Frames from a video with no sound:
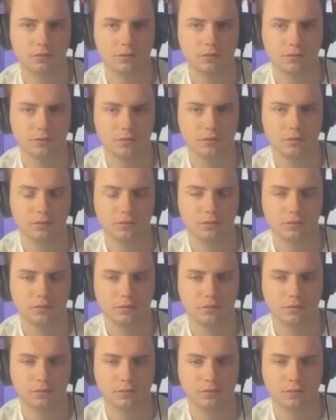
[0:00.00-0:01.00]

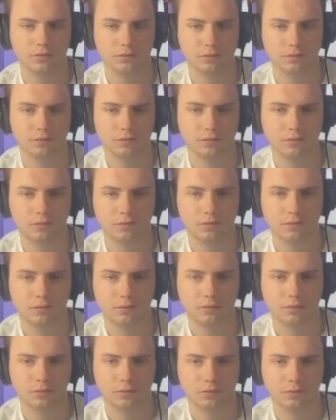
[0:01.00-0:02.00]

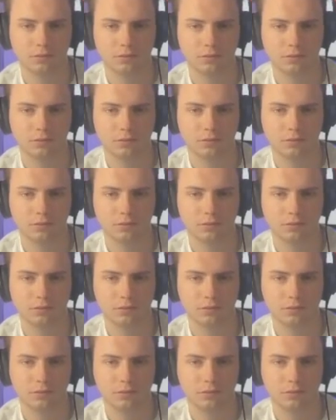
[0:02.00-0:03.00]

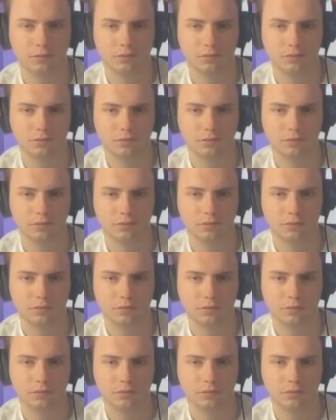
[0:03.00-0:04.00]

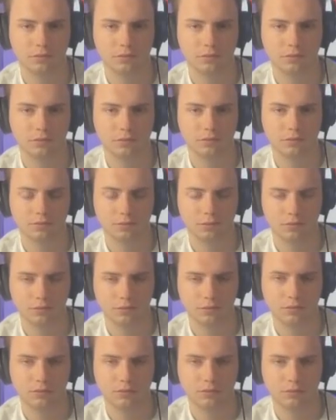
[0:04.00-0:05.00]

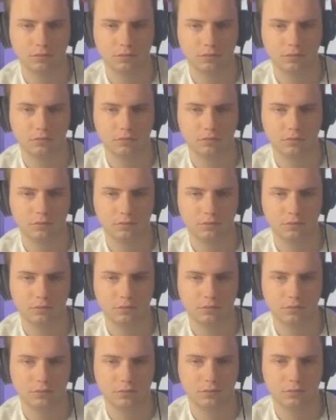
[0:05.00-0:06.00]

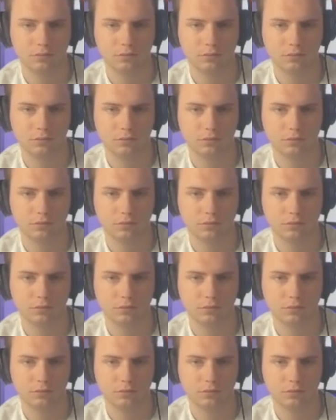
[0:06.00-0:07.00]

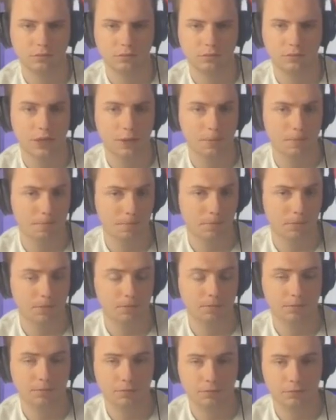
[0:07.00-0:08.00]
(not speaking)